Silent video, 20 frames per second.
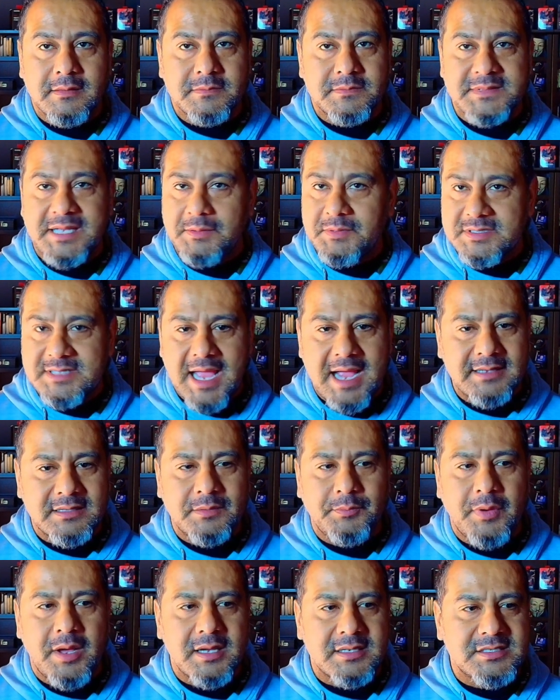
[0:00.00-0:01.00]
Same as Hack the
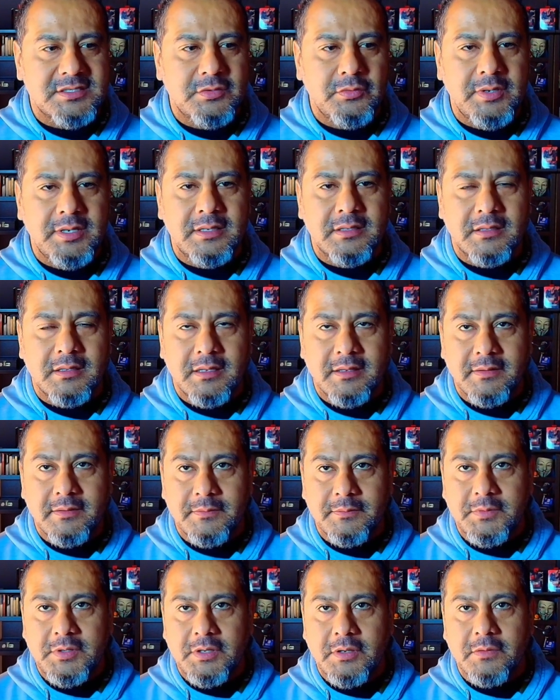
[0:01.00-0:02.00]
Box doing,
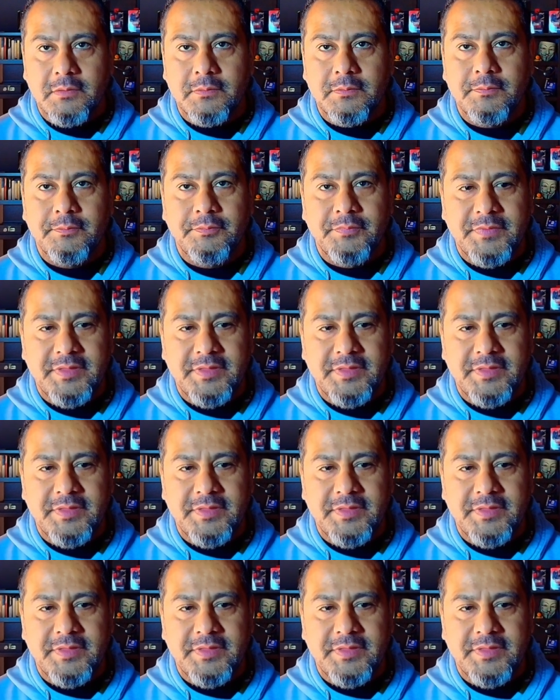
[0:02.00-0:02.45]
you know,